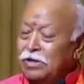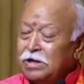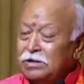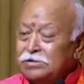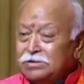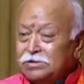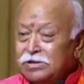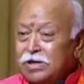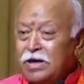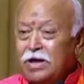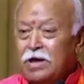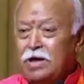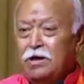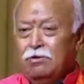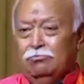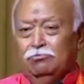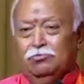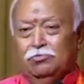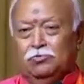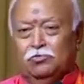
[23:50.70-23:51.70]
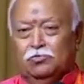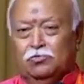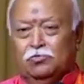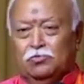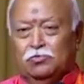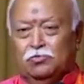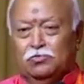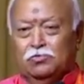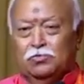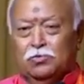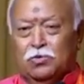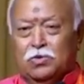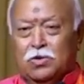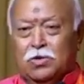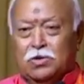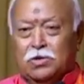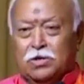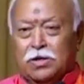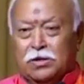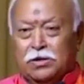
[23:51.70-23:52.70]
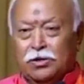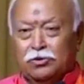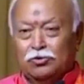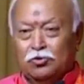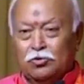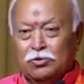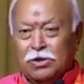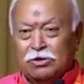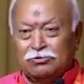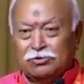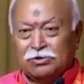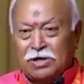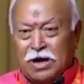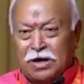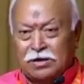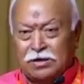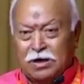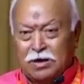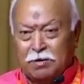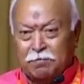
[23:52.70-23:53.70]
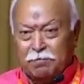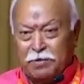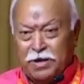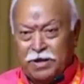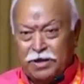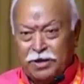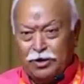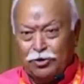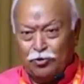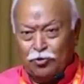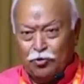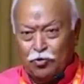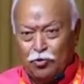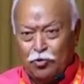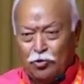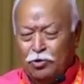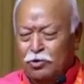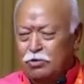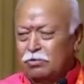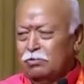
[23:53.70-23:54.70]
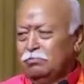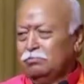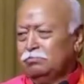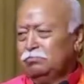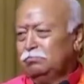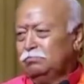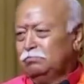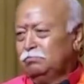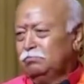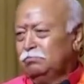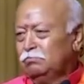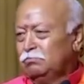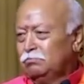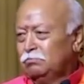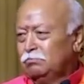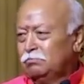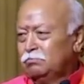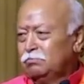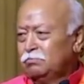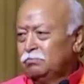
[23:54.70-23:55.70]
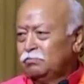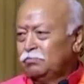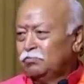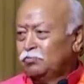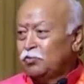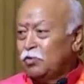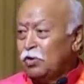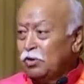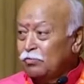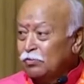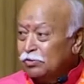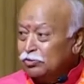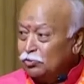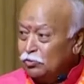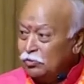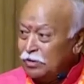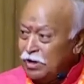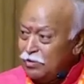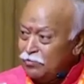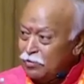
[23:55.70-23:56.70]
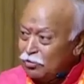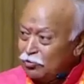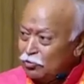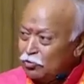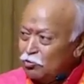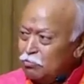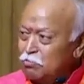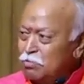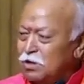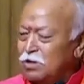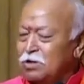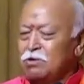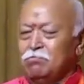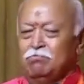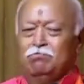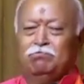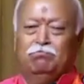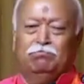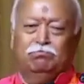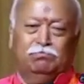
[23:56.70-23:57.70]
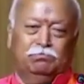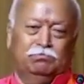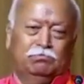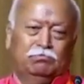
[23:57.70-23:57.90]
We can see that Hindus have started playing role for Vasudhaiva Kutumbakam.